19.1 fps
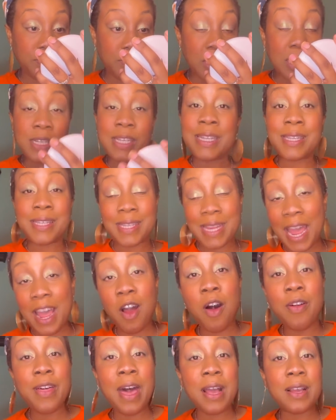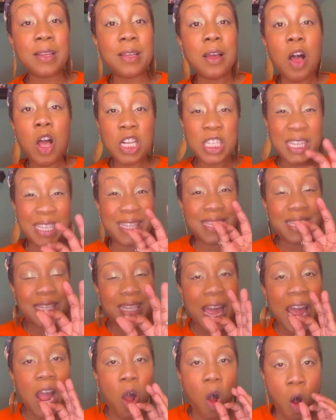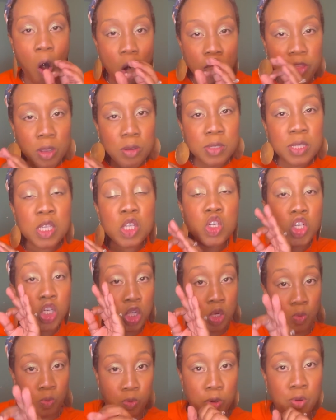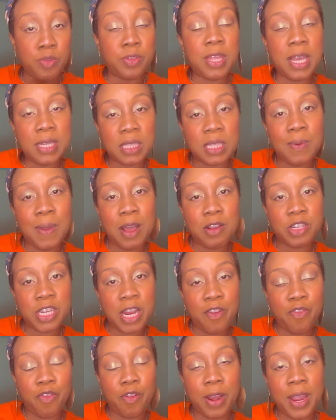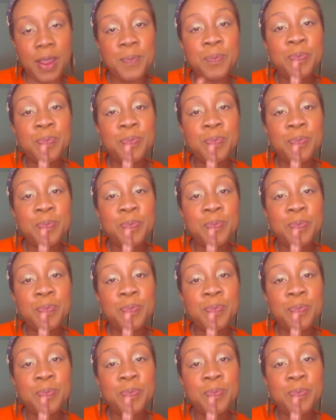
to say all that, to say all those true things about Jeffree,